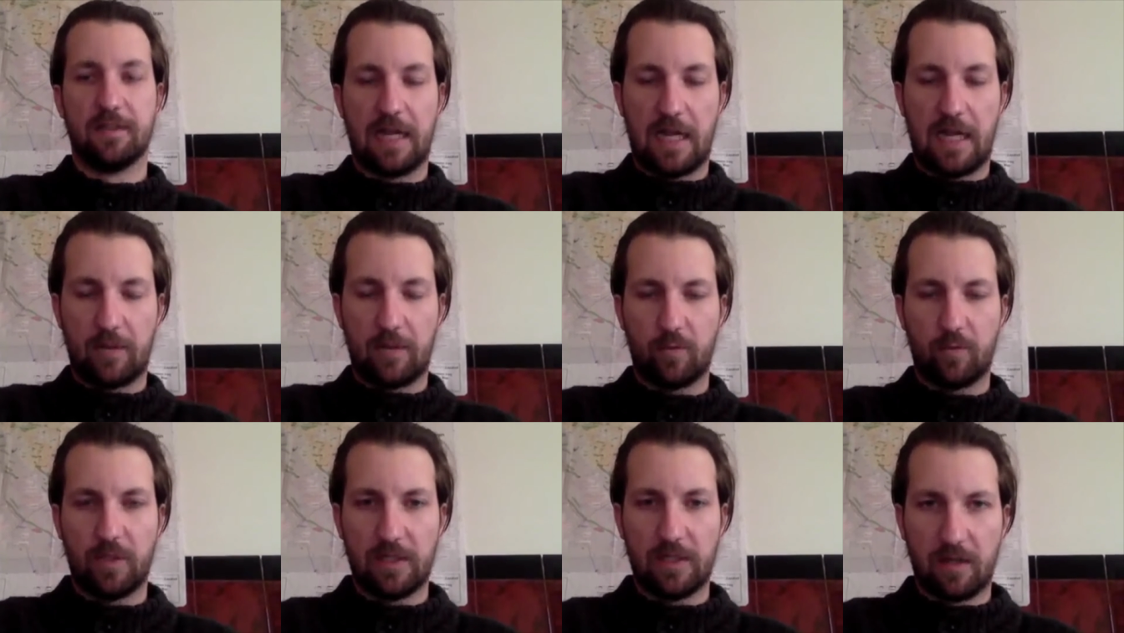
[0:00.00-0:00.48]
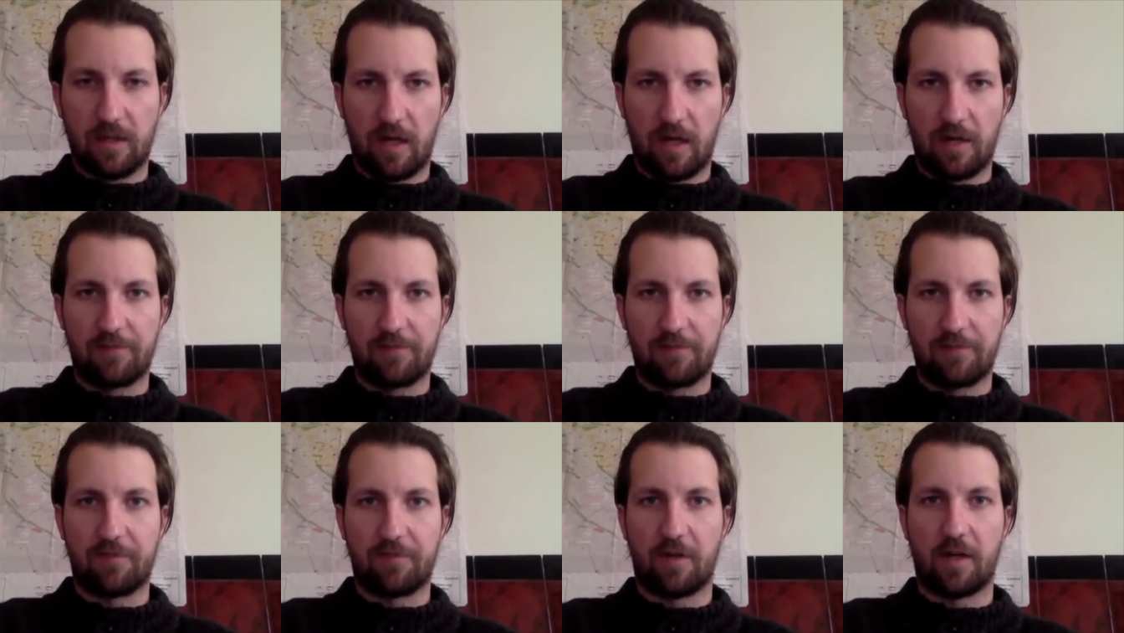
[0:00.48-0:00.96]
that we
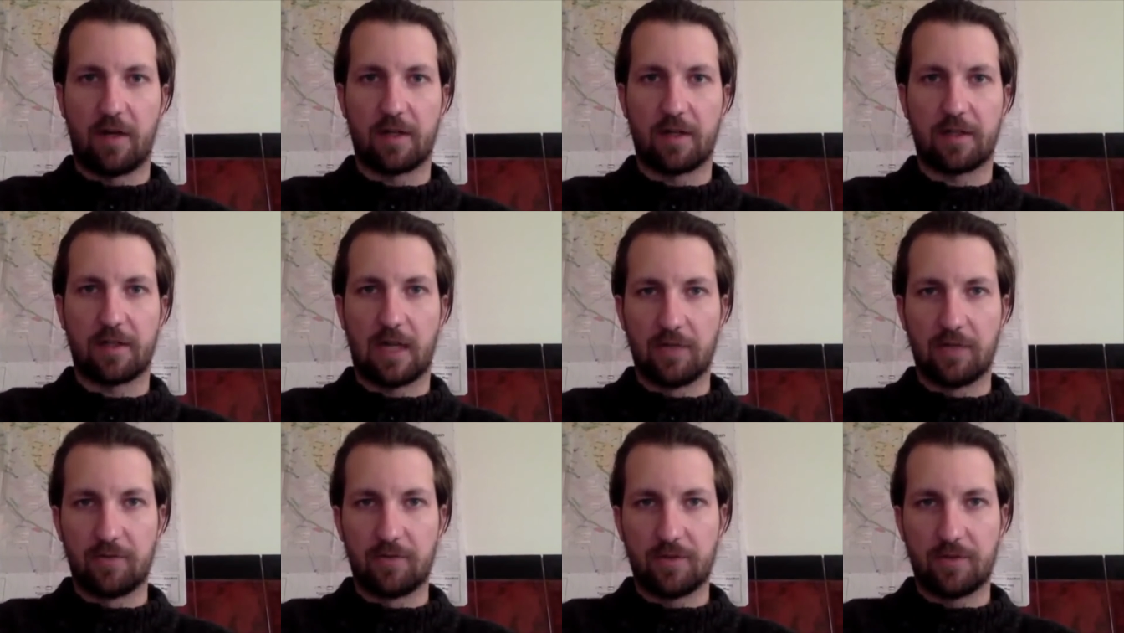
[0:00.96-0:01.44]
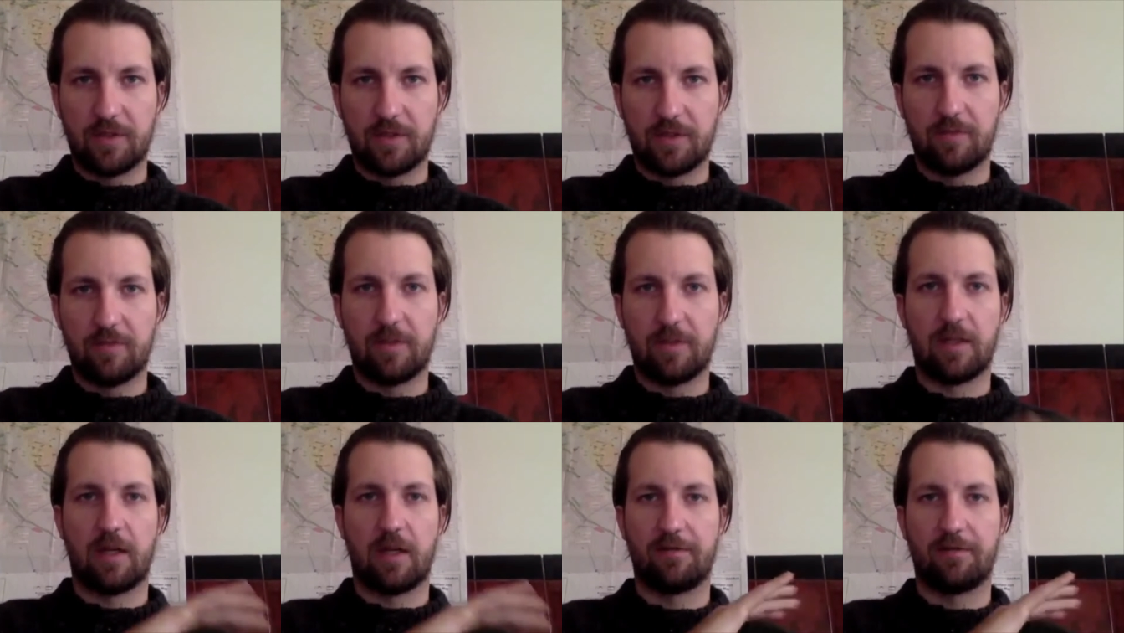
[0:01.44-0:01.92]
love our country,
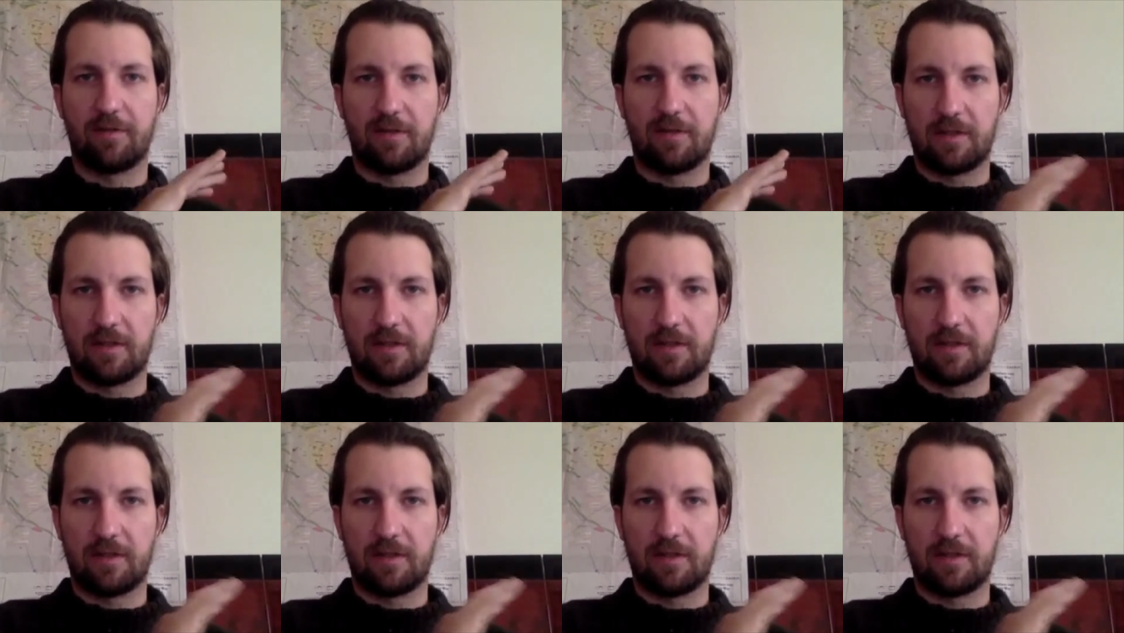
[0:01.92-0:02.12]
we love